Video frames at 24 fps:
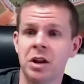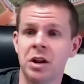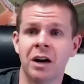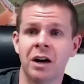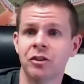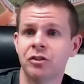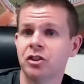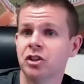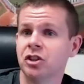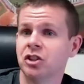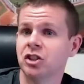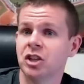
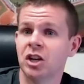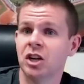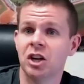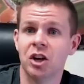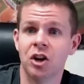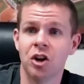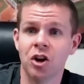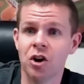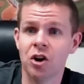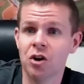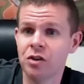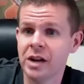else is going to
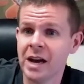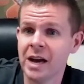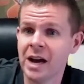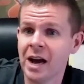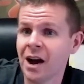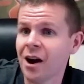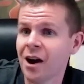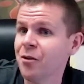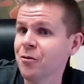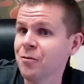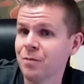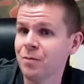go
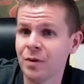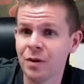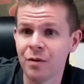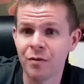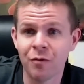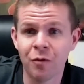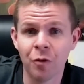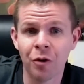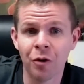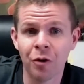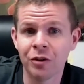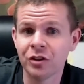down
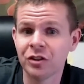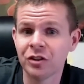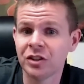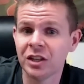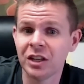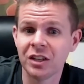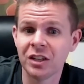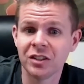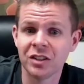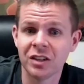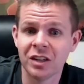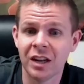before the
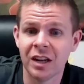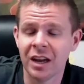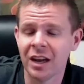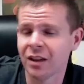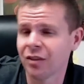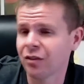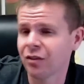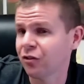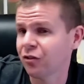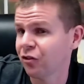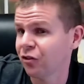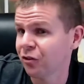season
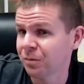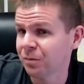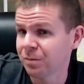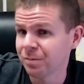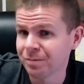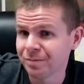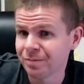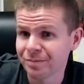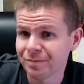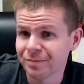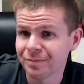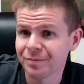hits.
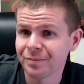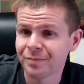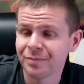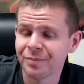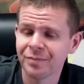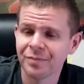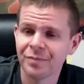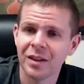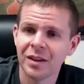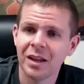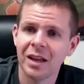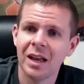
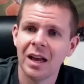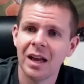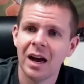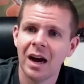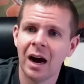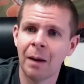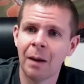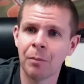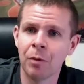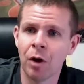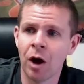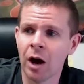
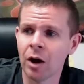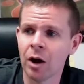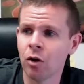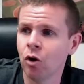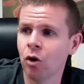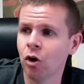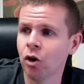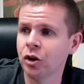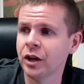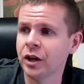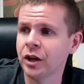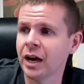I'm not
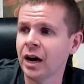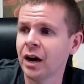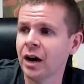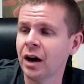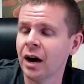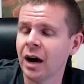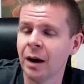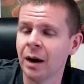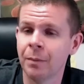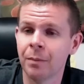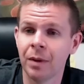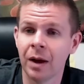holding on.
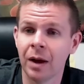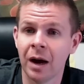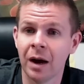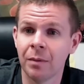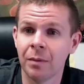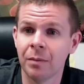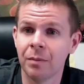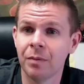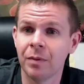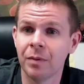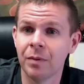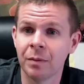I'm,
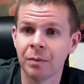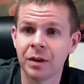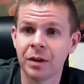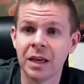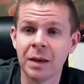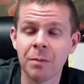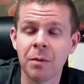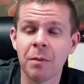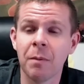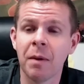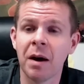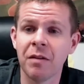I'm, I'm
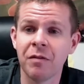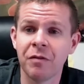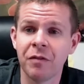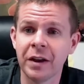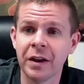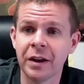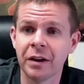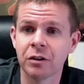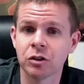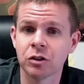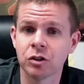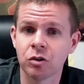keeping my
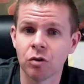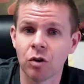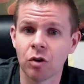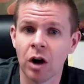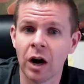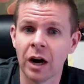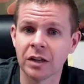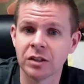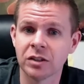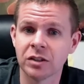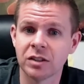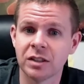fingers
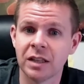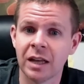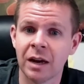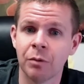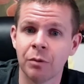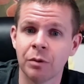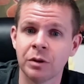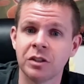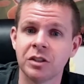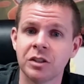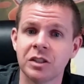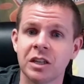crossed that
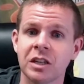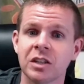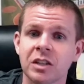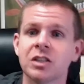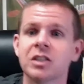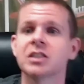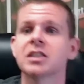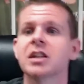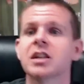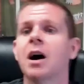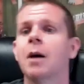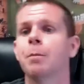we see
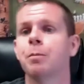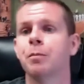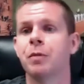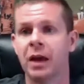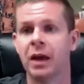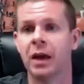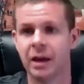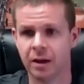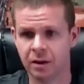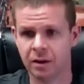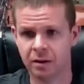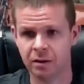
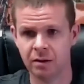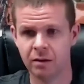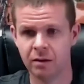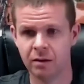something,